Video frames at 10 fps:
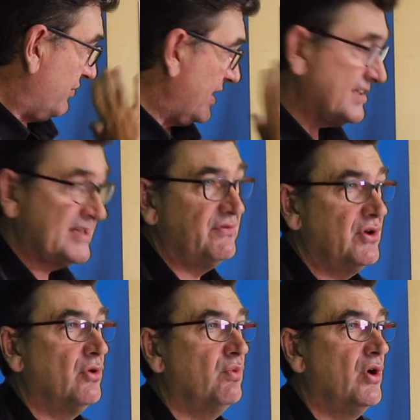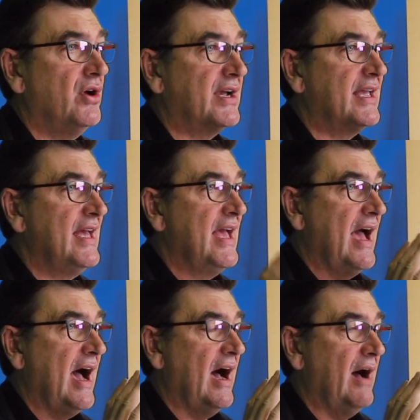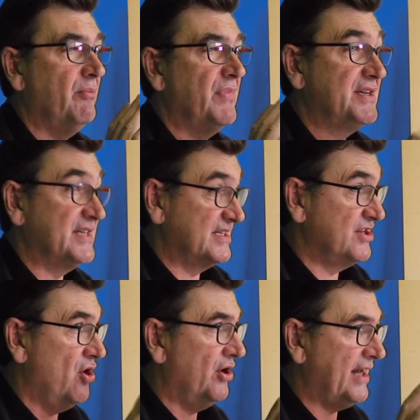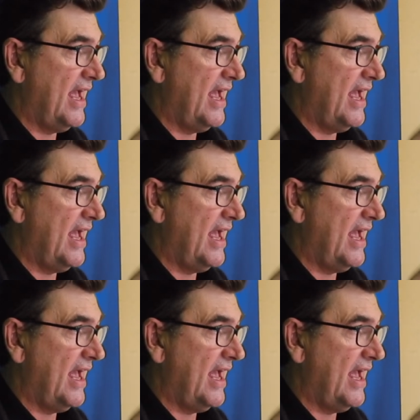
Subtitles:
rest of your work does not